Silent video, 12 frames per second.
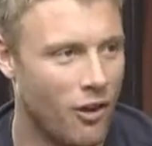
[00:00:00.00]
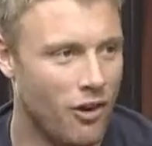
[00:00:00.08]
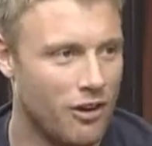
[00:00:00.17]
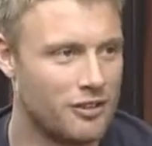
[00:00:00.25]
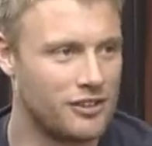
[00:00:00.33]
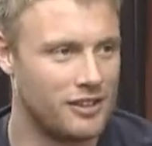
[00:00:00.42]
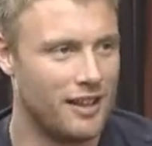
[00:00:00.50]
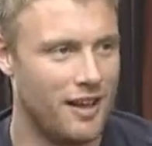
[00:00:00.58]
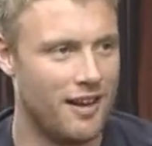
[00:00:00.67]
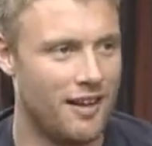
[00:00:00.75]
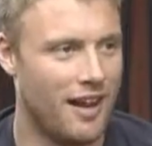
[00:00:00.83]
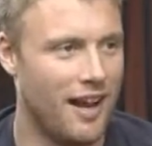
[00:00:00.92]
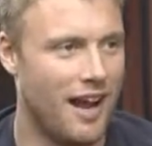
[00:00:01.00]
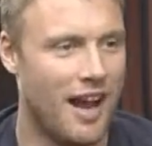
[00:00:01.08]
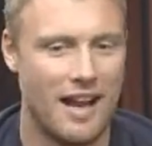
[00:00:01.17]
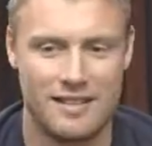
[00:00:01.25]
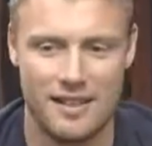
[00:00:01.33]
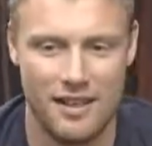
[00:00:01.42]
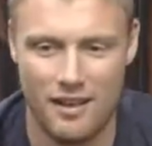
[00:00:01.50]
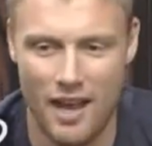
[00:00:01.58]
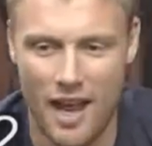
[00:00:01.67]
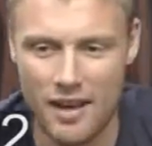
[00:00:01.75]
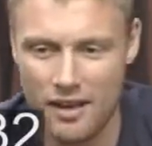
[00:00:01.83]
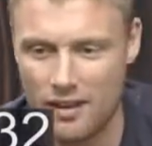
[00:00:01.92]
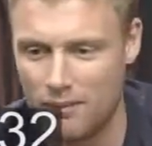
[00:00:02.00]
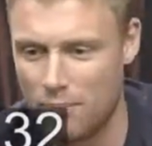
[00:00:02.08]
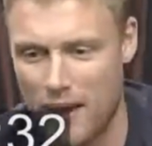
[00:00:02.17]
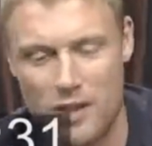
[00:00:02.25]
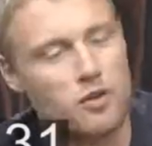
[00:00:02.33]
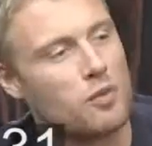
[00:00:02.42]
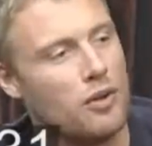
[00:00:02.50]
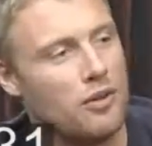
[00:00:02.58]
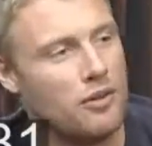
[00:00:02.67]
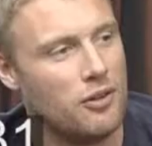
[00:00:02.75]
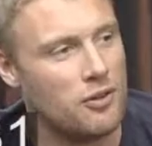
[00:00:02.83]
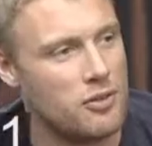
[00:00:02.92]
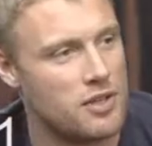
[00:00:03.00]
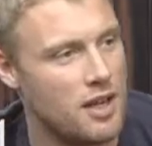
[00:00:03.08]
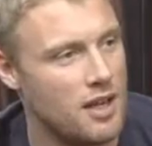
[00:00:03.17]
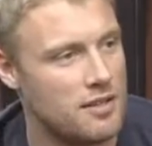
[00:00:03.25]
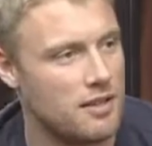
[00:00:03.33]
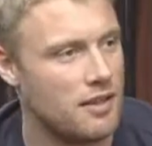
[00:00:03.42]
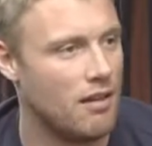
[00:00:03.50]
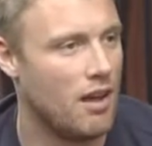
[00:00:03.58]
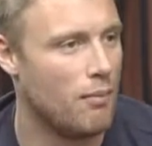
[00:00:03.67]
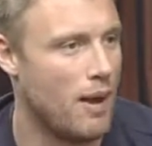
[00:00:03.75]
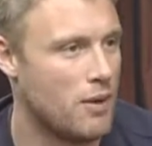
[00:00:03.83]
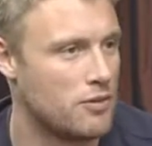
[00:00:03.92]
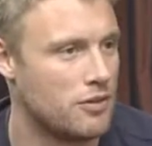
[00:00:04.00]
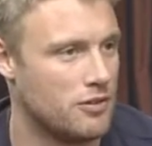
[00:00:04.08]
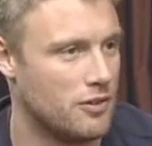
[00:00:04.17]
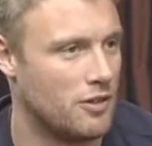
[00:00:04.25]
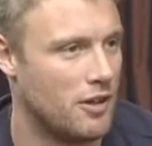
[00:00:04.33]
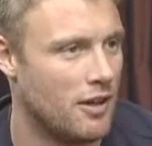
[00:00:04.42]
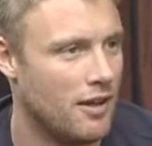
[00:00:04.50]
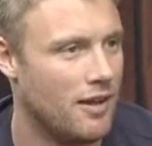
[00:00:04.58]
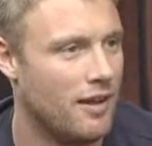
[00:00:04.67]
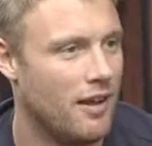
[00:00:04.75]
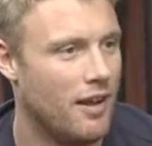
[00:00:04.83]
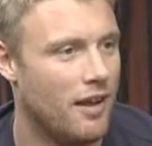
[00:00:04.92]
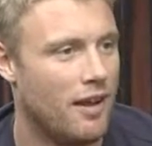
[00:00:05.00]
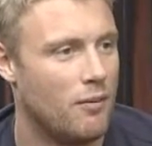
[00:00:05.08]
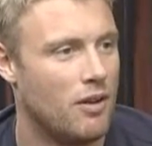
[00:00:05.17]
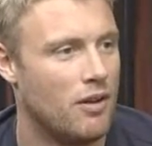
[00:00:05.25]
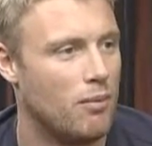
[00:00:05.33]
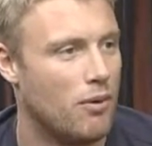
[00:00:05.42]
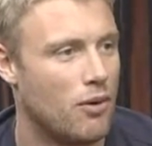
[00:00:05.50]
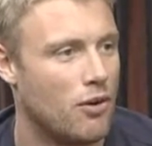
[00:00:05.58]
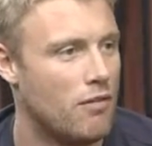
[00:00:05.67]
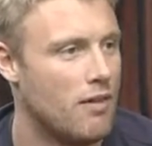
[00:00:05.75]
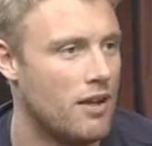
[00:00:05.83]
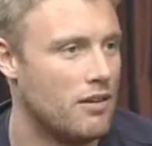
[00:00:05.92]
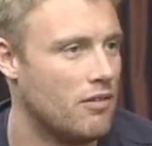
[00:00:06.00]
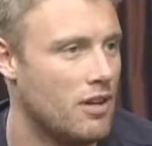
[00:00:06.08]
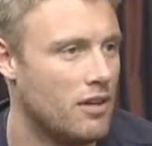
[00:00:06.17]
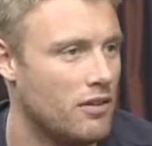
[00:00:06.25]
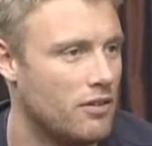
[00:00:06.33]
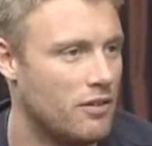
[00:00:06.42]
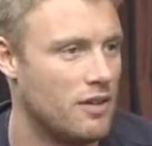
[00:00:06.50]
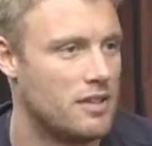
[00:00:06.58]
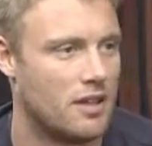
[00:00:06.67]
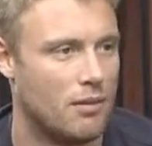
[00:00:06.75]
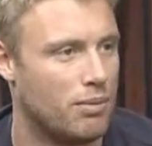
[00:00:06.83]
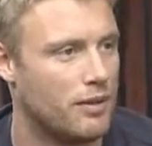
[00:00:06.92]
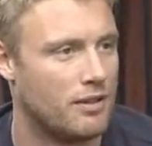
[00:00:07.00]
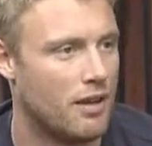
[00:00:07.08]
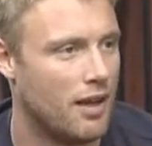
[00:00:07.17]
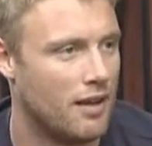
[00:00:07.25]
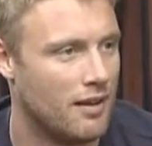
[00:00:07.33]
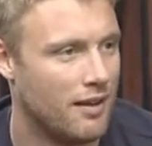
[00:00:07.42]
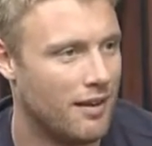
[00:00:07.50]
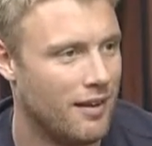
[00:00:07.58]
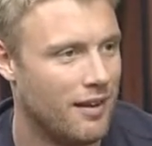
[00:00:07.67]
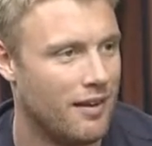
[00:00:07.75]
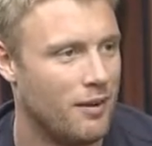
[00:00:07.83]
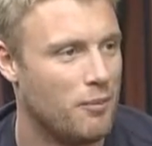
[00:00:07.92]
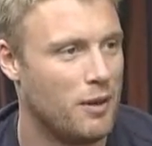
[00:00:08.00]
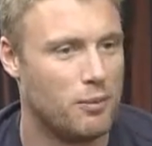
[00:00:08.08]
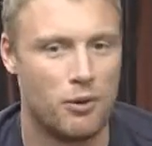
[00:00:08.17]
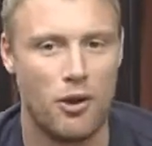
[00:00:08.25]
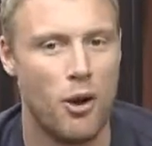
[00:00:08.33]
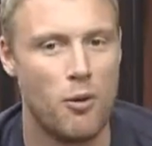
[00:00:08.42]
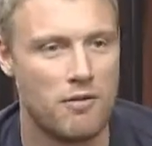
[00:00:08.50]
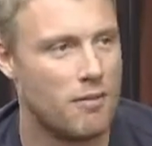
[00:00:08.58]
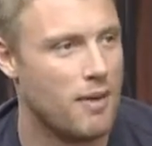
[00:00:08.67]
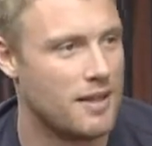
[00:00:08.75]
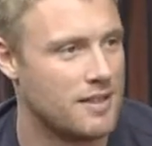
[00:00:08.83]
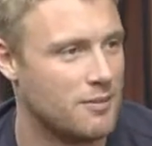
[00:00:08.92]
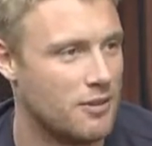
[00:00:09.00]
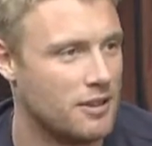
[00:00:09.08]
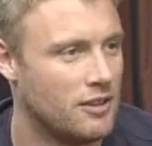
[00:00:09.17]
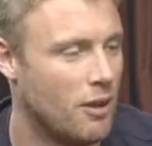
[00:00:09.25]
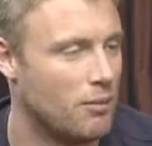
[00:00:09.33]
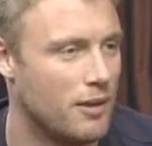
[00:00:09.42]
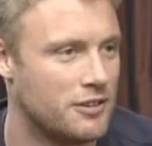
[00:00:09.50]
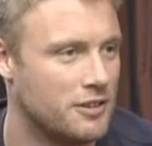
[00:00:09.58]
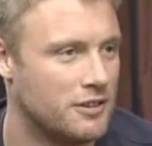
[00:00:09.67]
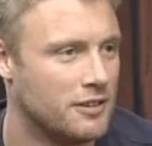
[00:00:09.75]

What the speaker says: Honestly, yeah. I tell you, any batsman who says that they like bouncers and the ball going around their ears is a complete liar. People cope with it better, but it's not pleasant.